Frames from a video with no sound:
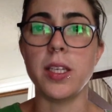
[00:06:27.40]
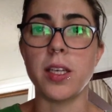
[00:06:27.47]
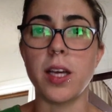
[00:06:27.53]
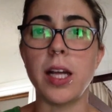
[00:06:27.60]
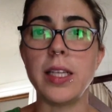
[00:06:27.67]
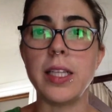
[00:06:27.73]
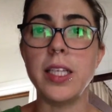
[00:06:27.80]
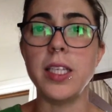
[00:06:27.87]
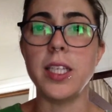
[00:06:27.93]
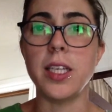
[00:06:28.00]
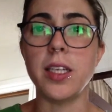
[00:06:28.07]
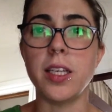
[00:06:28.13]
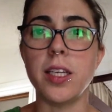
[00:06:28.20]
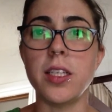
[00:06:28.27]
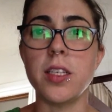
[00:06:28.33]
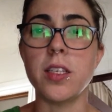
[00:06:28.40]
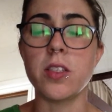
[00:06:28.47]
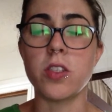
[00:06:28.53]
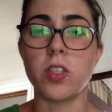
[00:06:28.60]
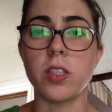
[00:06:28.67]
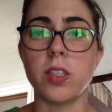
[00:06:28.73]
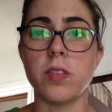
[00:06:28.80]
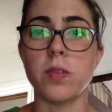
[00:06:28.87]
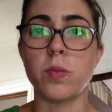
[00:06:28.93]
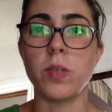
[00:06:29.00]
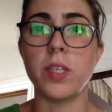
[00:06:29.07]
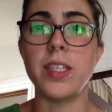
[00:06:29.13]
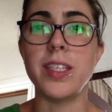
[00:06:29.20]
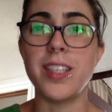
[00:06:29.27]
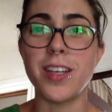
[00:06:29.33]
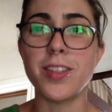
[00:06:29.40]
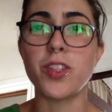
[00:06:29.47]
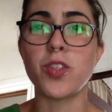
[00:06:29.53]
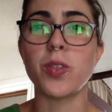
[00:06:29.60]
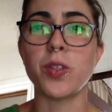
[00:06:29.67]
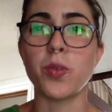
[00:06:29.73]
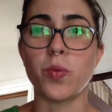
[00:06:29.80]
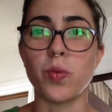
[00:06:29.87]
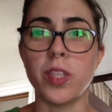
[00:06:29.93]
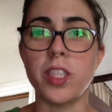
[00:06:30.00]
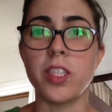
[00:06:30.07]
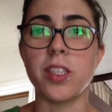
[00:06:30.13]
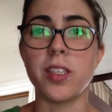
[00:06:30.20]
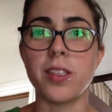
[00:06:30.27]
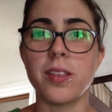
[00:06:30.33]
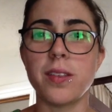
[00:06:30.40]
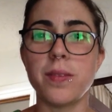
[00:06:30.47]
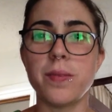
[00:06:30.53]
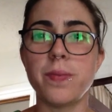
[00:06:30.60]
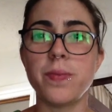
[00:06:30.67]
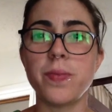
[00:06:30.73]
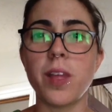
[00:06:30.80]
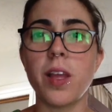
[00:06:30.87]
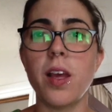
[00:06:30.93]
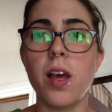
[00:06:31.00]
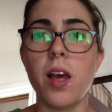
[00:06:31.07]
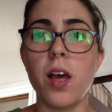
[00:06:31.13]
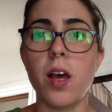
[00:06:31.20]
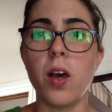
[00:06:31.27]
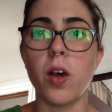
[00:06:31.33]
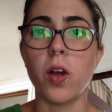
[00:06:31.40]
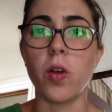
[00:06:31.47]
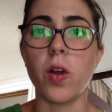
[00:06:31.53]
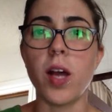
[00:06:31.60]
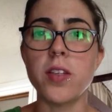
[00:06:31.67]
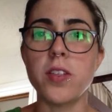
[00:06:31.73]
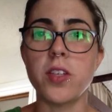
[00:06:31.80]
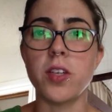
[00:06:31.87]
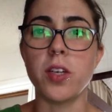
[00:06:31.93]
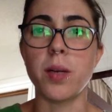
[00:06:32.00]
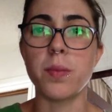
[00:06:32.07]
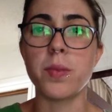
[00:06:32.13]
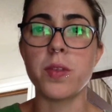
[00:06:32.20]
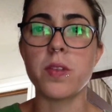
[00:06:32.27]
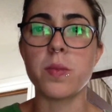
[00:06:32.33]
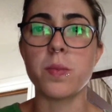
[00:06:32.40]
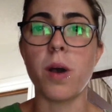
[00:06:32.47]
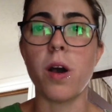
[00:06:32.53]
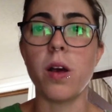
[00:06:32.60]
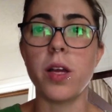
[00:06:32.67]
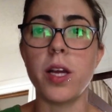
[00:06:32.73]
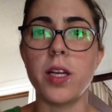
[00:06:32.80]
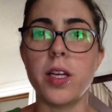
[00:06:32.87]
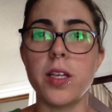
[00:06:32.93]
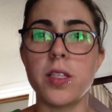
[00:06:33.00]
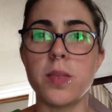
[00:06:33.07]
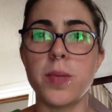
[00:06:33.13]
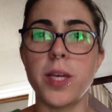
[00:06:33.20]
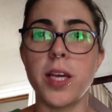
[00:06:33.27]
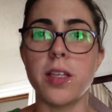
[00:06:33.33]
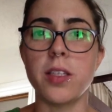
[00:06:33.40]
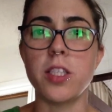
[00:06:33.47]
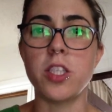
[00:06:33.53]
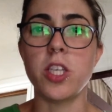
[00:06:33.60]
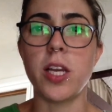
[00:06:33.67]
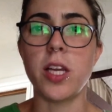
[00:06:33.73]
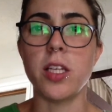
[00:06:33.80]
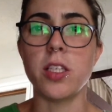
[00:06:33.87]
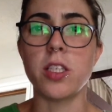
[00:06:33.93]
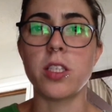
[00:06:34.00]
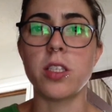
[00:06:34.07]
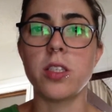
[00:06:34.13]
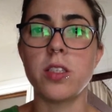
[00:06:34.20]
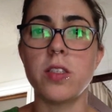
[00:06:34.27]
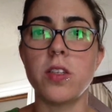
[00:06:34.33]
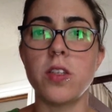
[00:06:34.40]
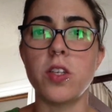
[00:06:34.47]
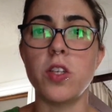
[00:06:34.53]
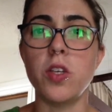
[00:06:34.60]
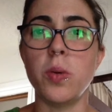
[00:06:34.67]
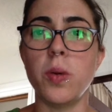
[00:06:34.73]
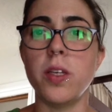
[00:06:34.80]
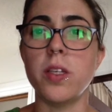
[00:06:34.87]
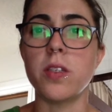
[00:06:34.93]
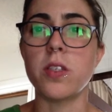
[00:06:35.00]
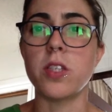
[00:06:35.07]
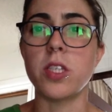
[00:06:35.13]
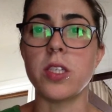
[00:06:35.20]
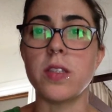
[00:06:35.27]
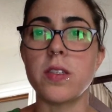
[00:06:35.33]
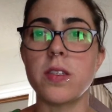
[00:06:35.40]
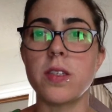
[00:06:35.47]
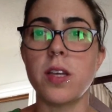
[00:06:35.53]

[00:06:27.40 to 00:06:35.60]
leading industrial region. Across Europe, small areas began to change to the new industries.